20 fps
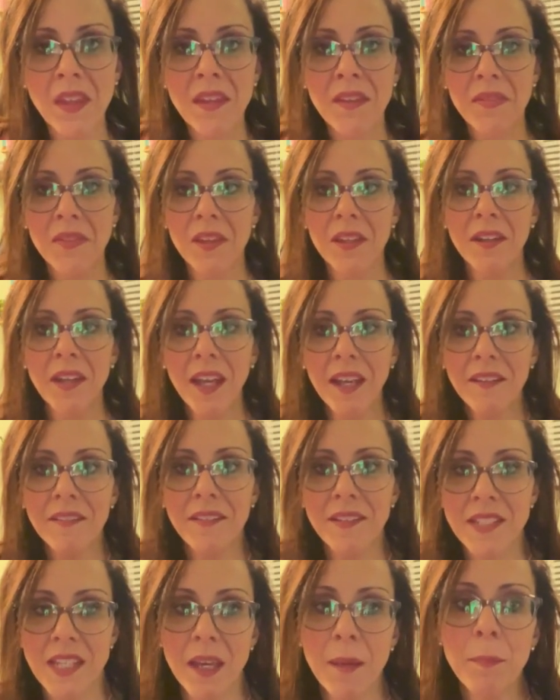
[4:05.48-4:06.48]
The
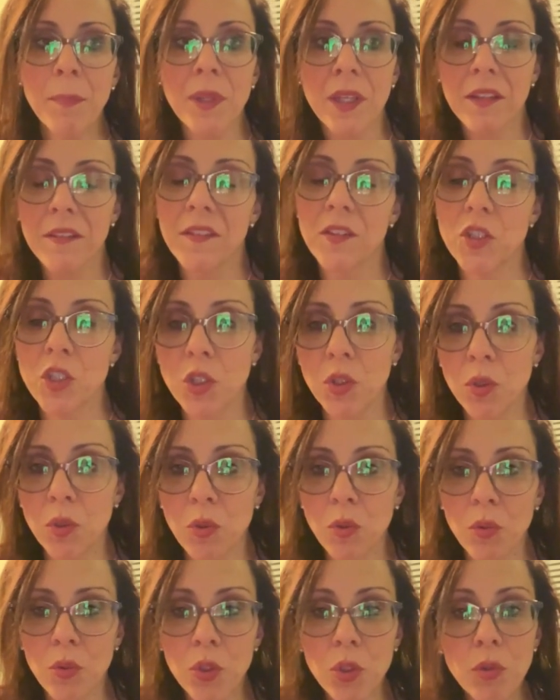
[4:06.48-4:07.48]
next tip is
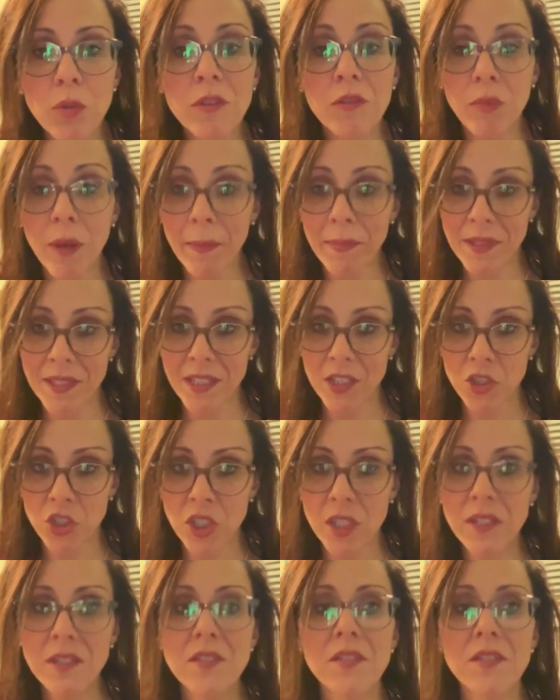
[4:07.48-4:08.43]
to use repetition